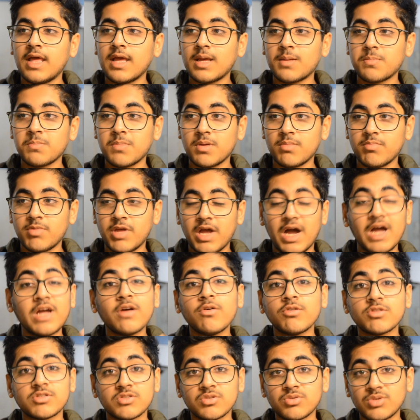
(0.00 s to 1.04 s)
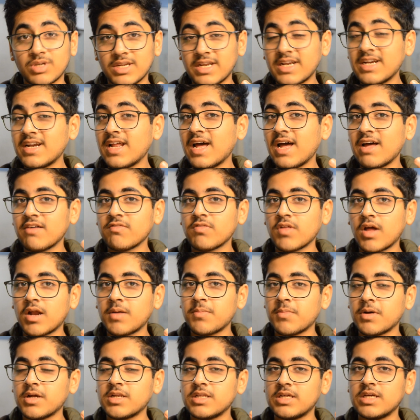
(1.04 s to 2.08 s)
like maybe I also did have
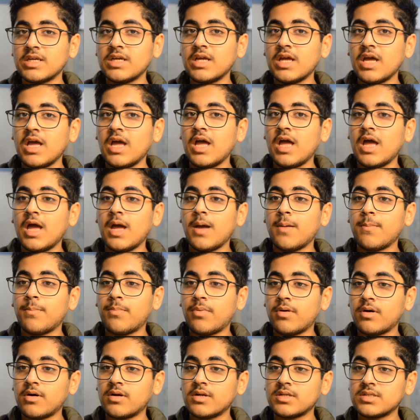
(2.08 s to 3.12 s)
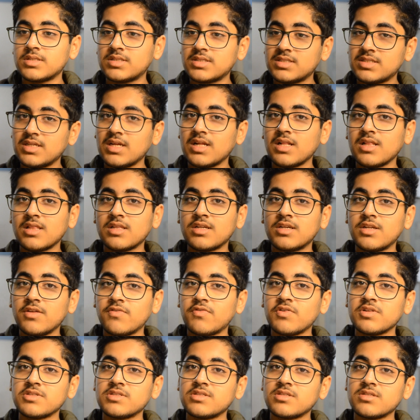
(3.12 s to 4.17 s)
that money, but still
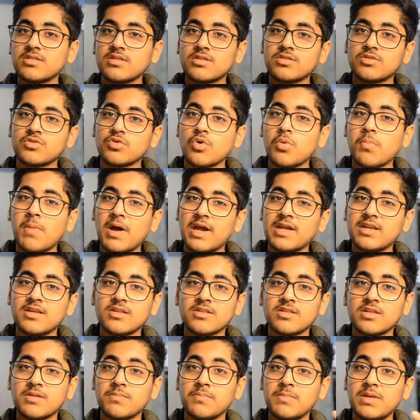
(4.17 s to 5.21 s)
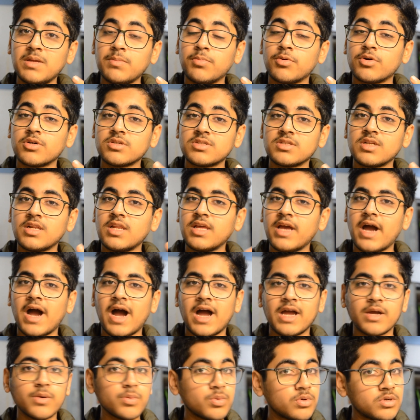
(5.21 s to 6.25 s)
the differences are so minor that me
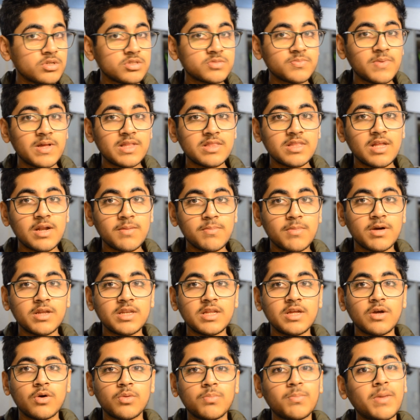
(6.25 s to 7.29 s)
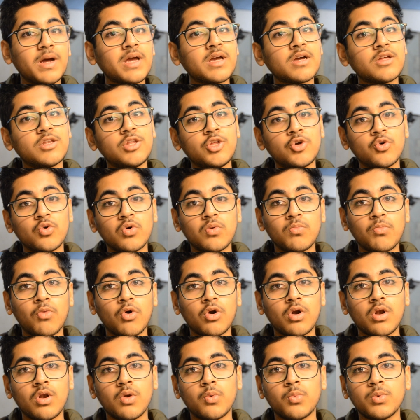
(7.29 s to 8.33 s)
personally, I wouldn't spend that money on buying a
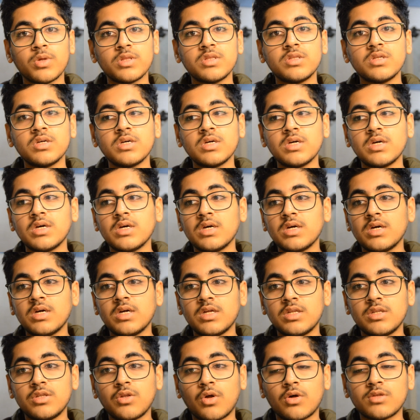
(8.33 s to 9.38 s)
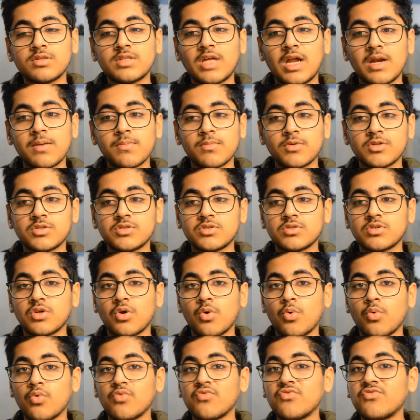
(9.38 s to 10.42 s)
newer model with not that
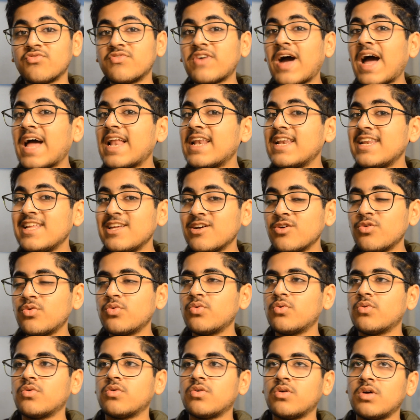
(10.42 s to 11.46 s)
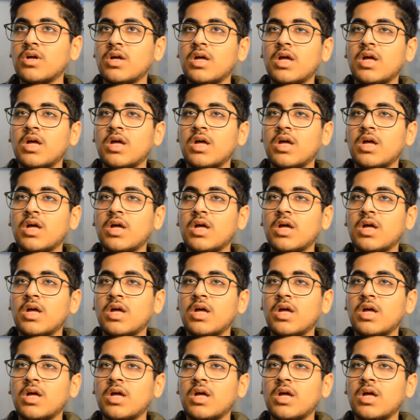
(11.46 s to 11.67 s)
much value